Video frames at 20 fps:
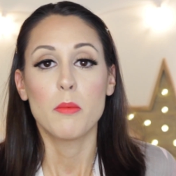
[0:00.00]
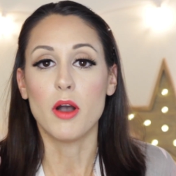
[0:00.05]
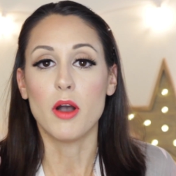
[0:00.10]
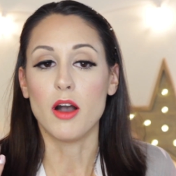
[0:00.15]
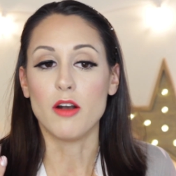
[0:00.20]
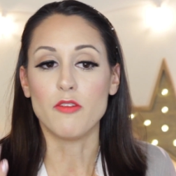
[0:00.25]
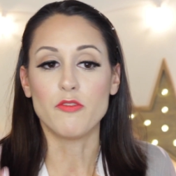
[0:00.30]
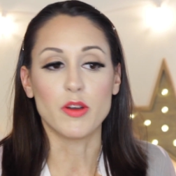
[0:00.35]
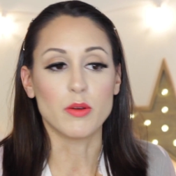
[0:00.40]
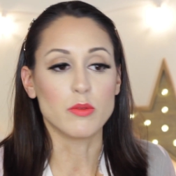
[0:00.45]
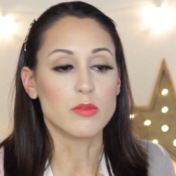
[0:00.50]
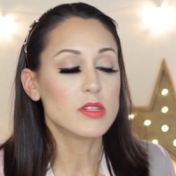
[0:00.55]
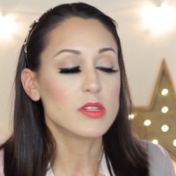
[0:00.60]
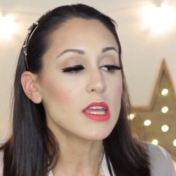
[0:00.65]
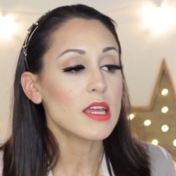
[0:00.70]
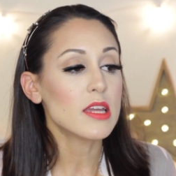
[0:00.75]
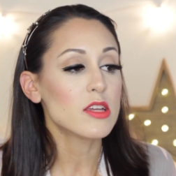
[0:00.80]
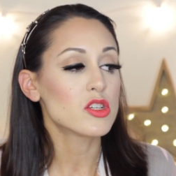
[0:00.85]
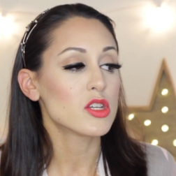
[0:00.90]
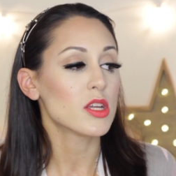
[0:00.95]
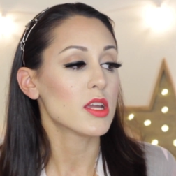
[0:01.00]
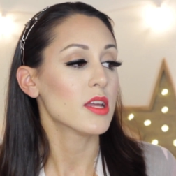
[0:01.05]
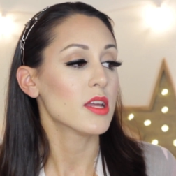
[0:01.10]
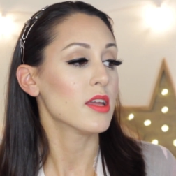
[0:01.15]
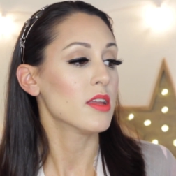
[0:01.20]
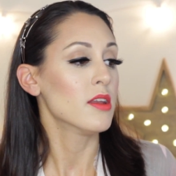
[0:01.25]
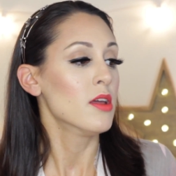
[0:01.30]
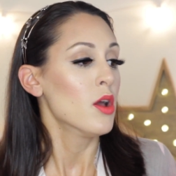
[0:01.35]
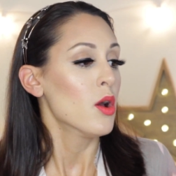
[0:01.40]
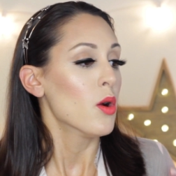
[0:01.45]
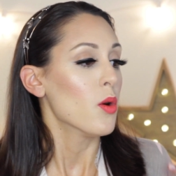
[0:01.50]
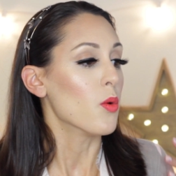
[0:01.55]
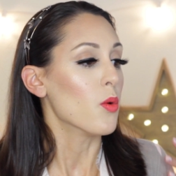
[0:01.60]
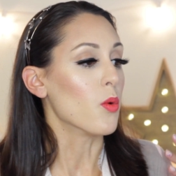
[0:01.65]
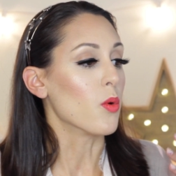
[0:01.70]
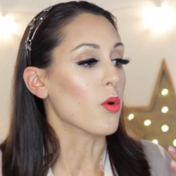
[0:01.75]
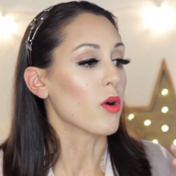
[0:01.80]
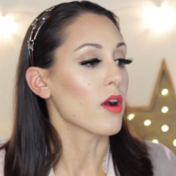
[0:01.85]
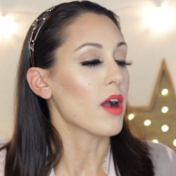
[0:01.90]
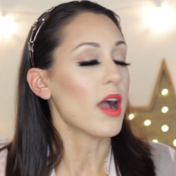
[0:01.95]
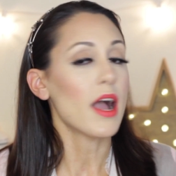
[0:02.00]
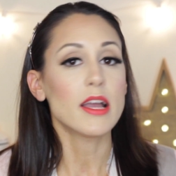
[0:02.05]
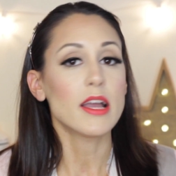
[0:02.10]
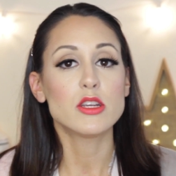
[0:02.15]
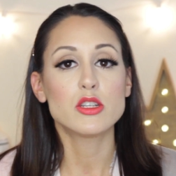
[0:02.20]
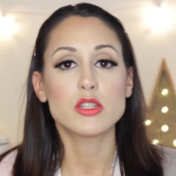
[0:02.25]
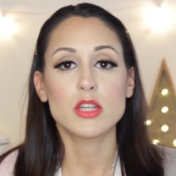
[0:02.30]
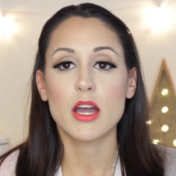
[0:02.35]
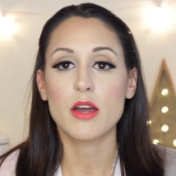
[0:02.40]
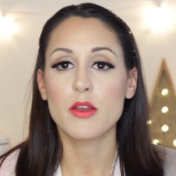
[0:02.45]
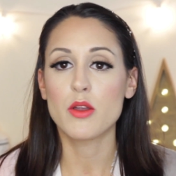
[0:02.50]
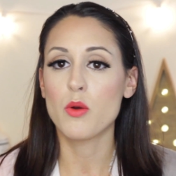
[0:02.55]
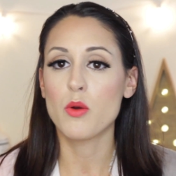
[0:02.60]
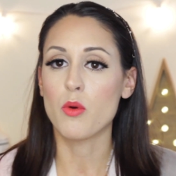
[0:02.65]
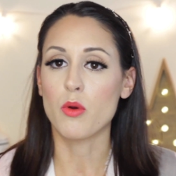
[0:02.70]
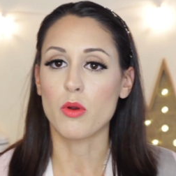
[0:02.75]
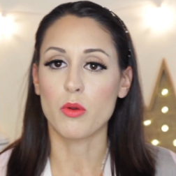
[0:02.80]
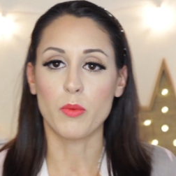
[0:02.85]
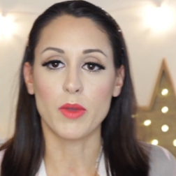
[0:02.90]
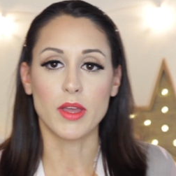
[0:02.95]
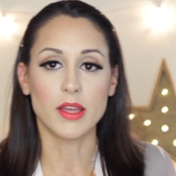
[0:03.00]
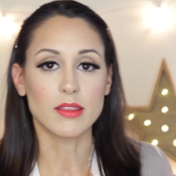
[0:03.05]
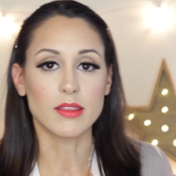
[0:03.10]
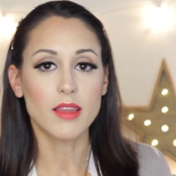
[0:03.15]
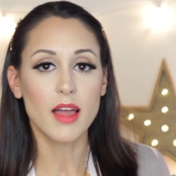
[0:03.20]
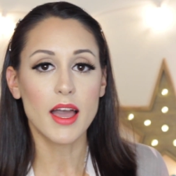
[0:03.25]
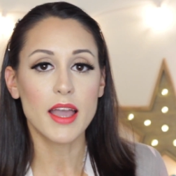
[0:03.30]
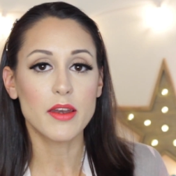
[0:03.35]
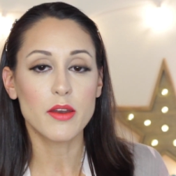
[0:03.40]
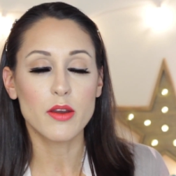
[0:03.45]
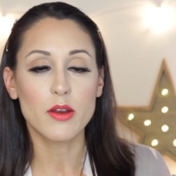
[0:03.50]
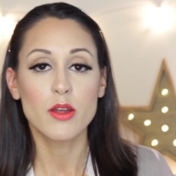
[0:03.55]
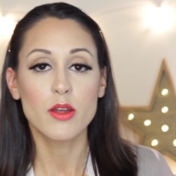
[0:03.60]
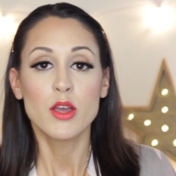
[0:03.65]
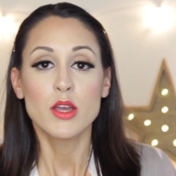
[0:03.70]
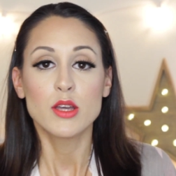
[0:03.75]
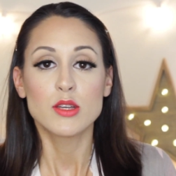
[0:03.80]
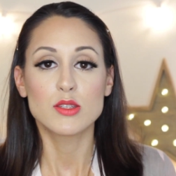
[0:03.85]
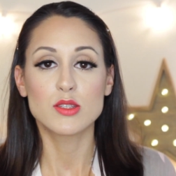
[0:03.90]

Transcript: Uh, foundation or eyeshadow or wing liner.